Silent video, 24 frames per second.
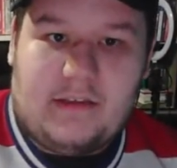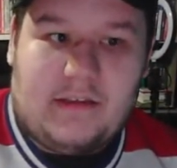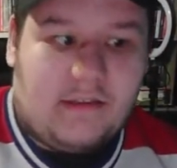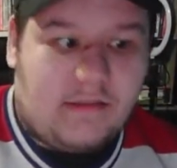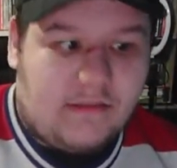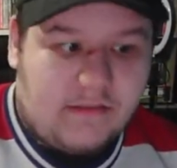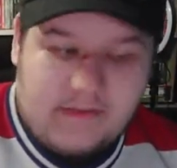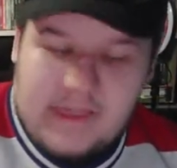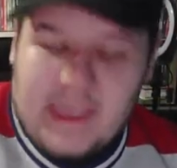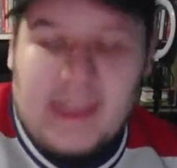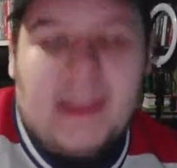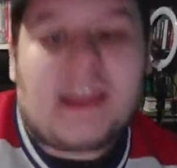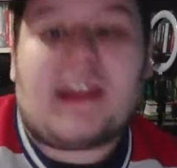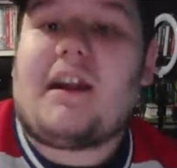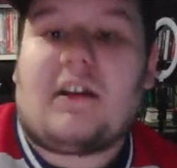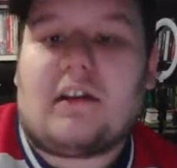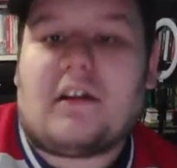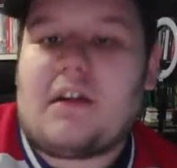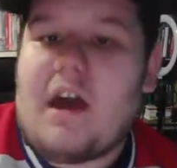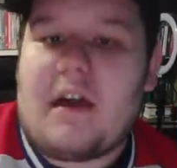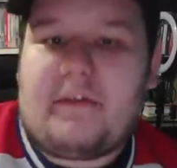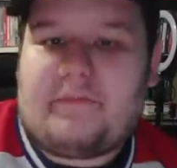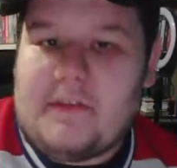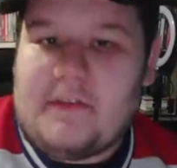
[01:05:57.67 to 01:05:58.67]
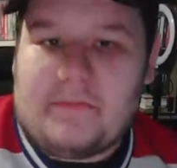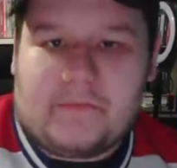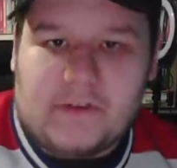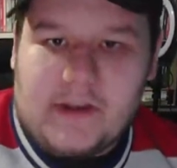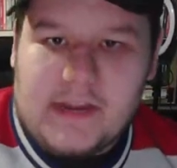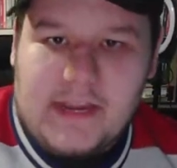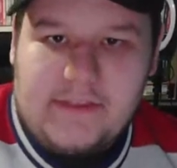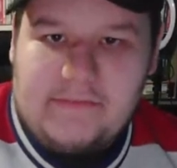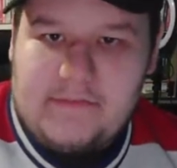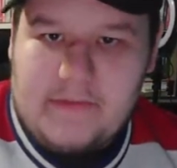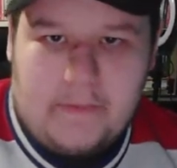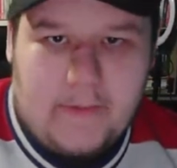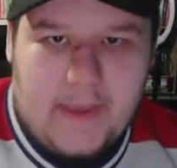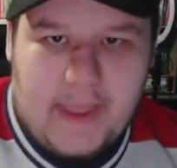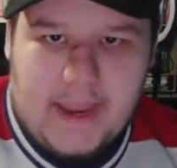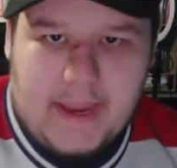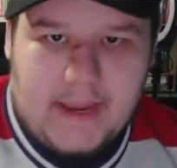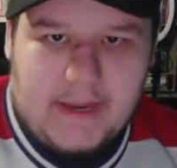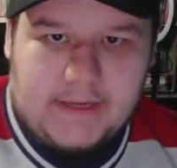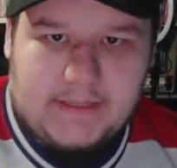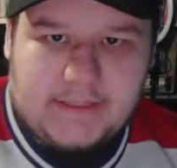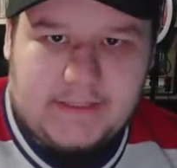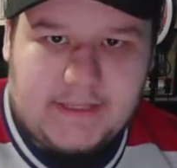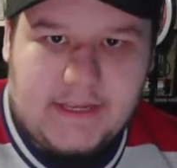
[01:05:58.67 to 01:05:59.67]
They are not fit for
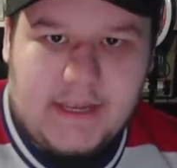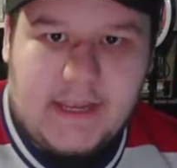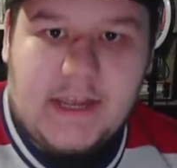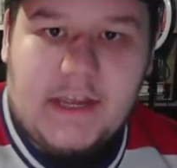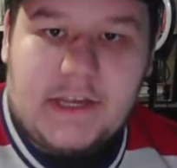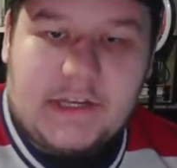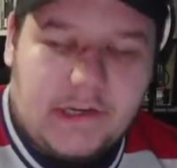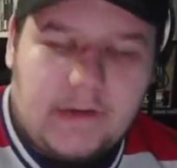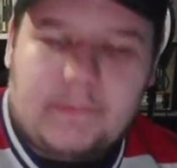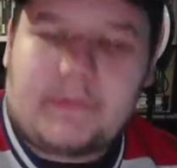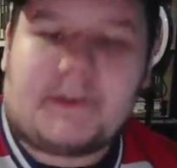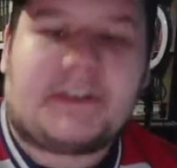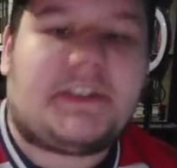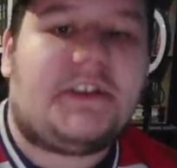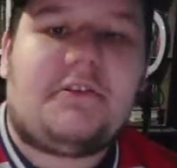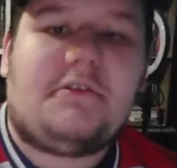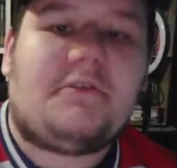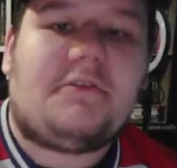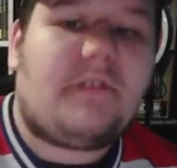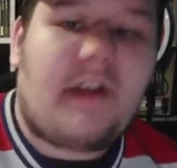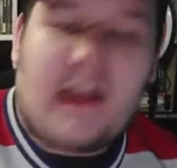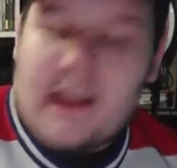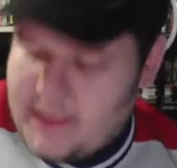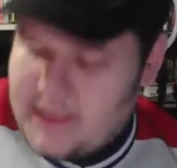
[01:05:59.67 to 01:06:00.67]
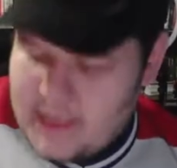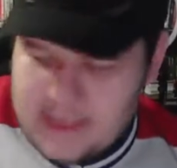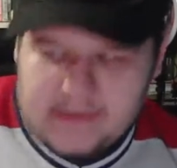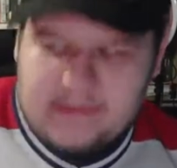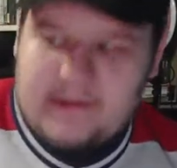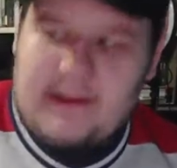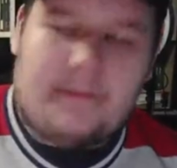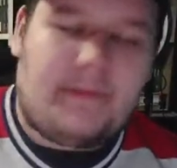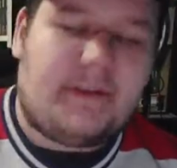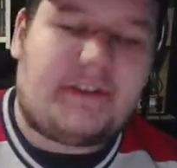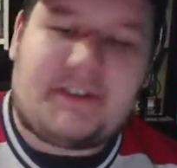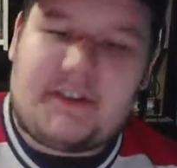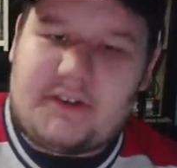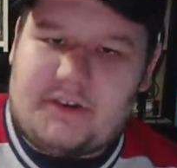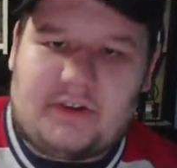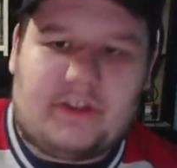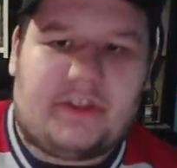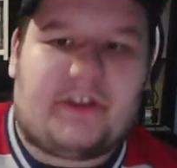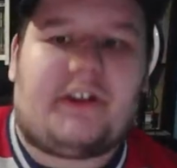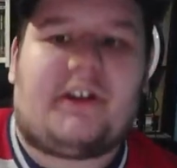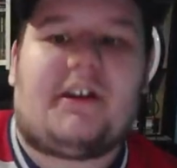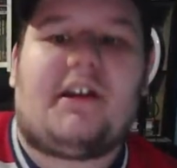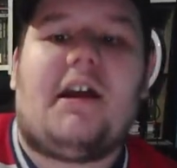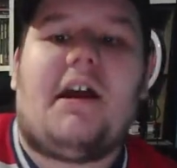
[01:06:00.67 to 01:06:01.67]
EVPs. Number two, again, I mentioned
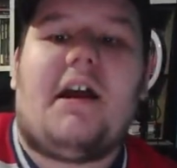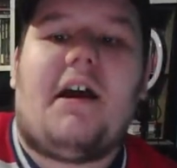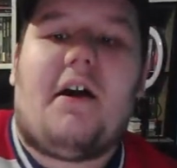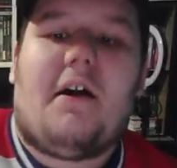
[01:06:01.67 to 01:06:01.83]
earlier...